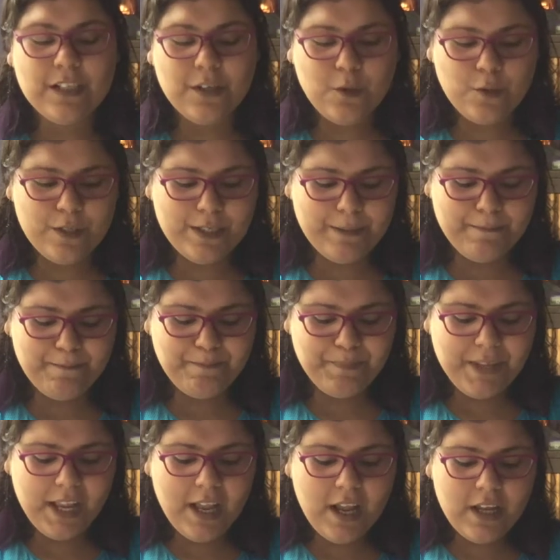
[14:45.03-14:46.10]
Awesome.
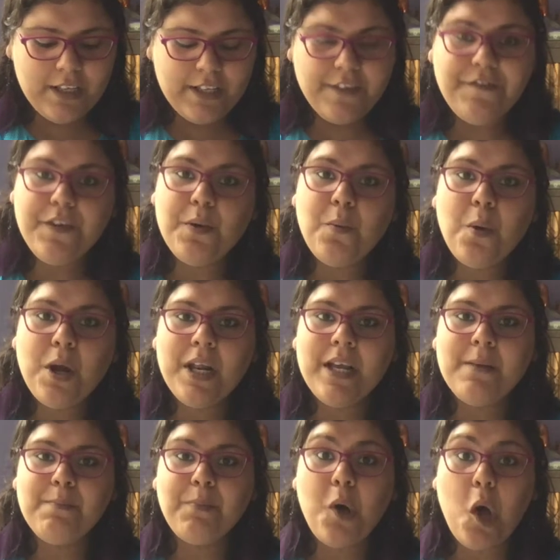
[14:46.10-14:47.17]
So if you want
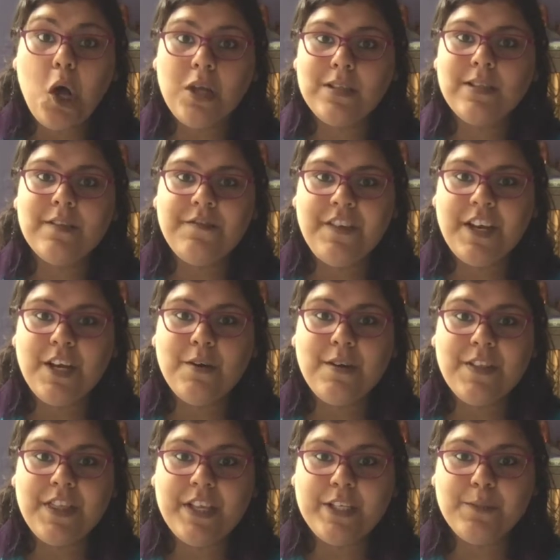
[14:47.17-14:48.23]
to pause the video
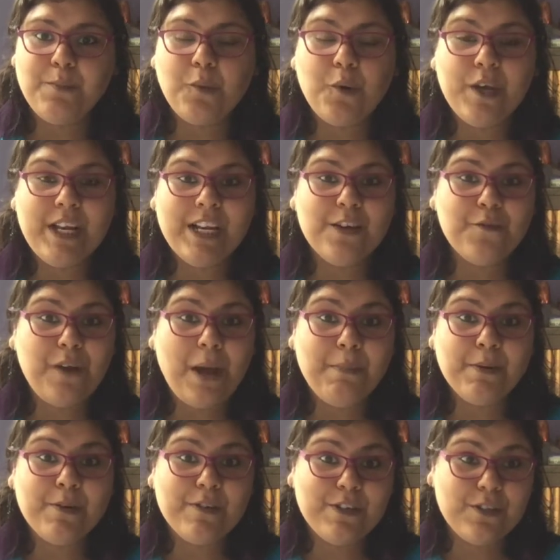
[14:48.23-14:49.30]
at this point and grab
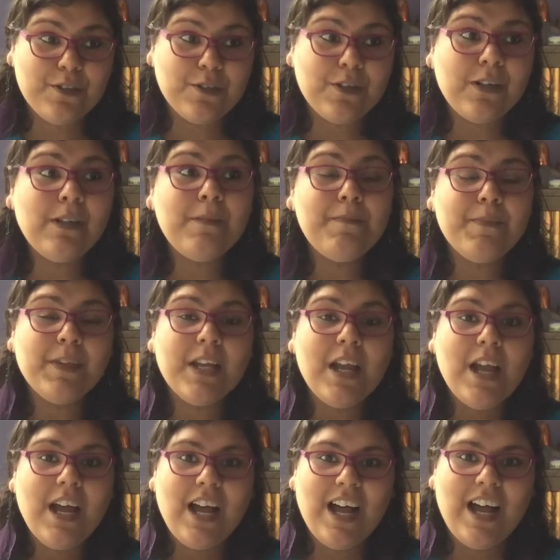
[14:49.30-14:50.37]
a crystal,
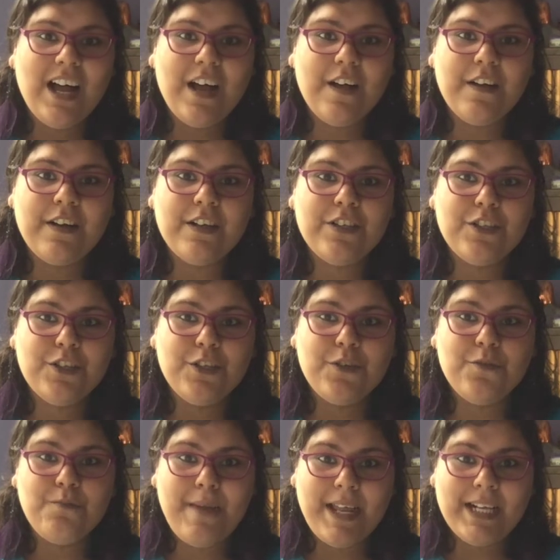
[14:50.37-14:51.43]

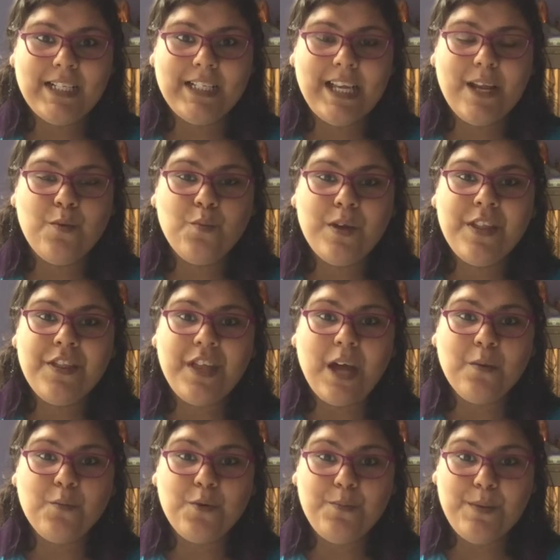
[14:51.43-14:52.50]
to meditate with,
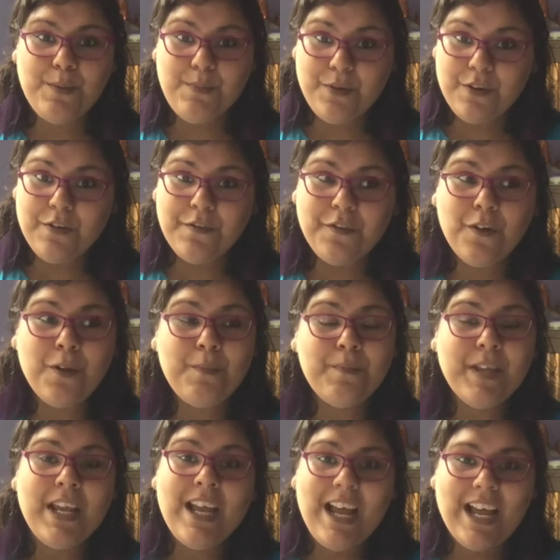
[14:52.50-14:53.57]
that would be beautiful.
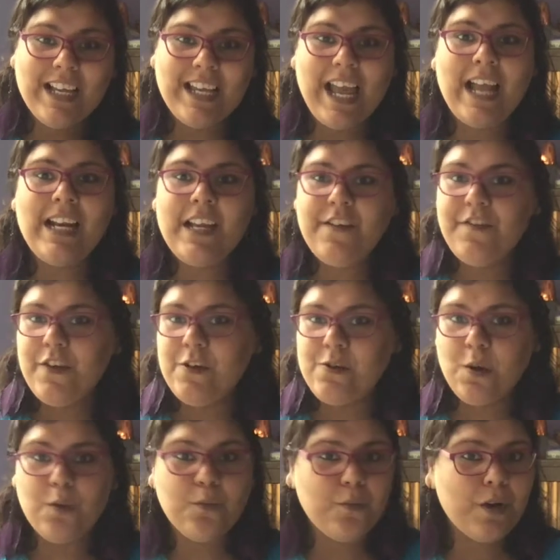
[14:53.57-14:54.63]
Again, if you
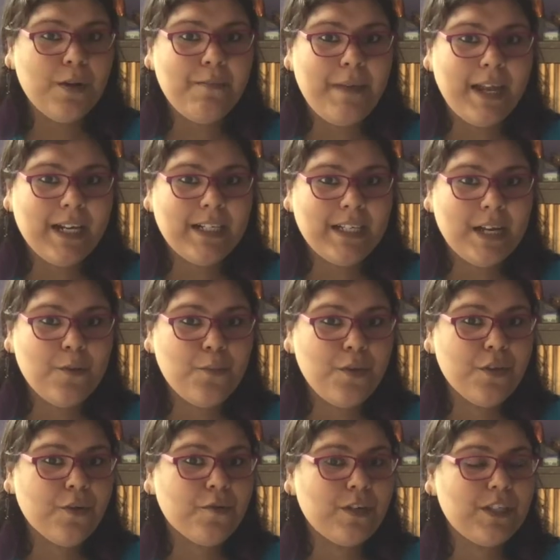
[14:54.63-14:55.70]
don't want to meditate
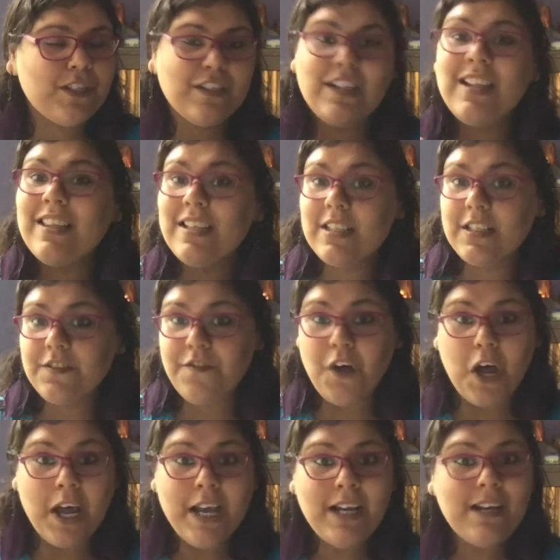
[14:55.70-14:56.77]
with a crystal, that's
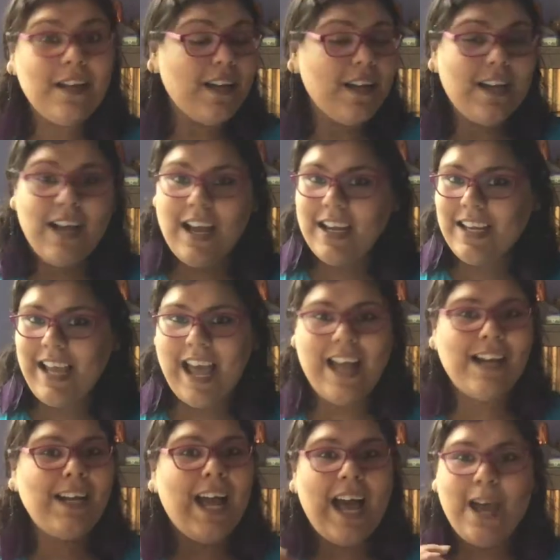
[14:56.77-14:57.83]
fine.
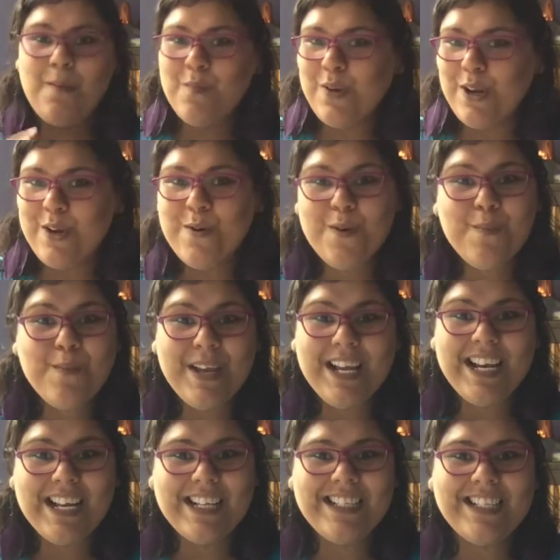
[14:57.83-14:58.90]
Again, I'm going to
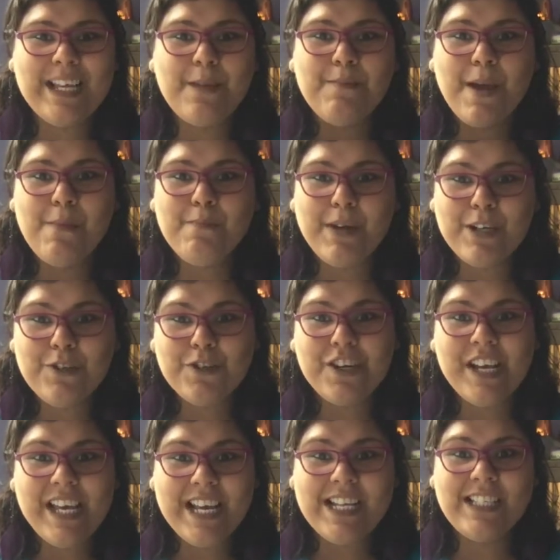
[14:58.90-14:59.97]
repeat and say my
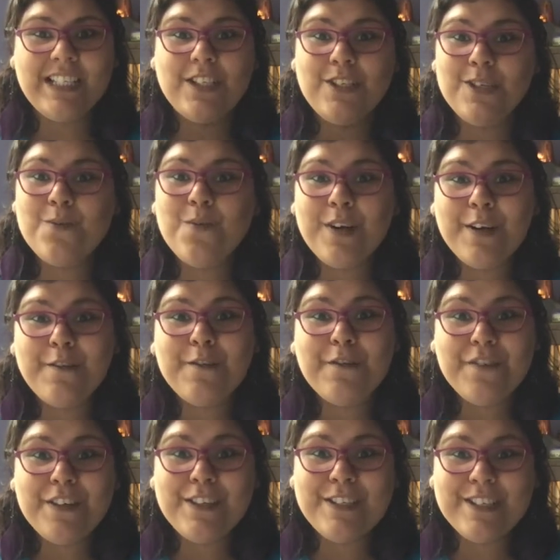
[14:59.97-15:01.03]
mantra is to do whatever
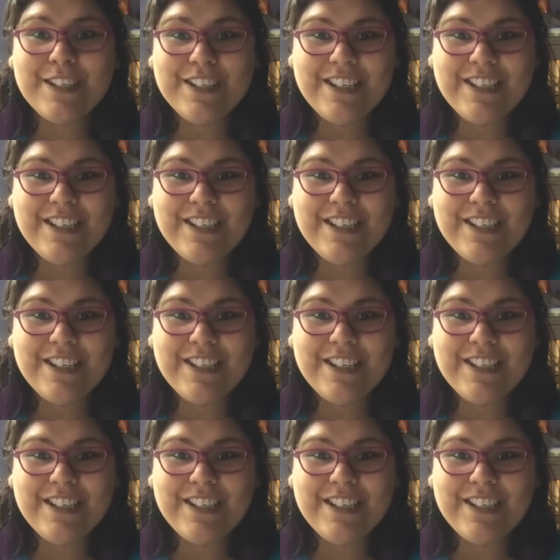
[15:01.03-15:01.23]
feels good